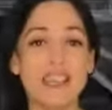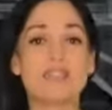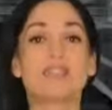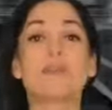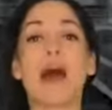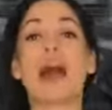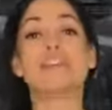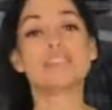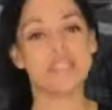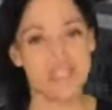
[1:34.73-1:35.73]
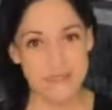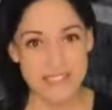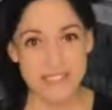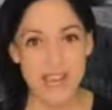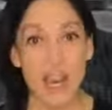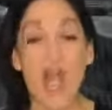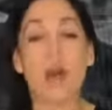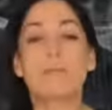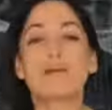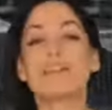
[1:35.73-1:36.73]
Philip Anschutz was there, a
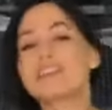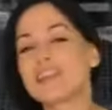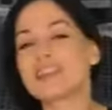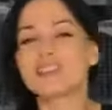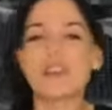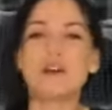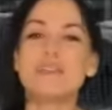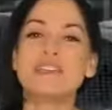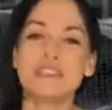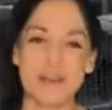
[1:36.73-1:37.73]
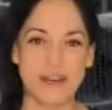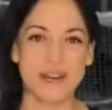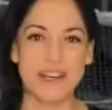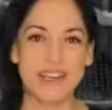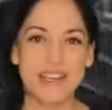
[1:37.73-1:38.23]
billionaire GOP donor.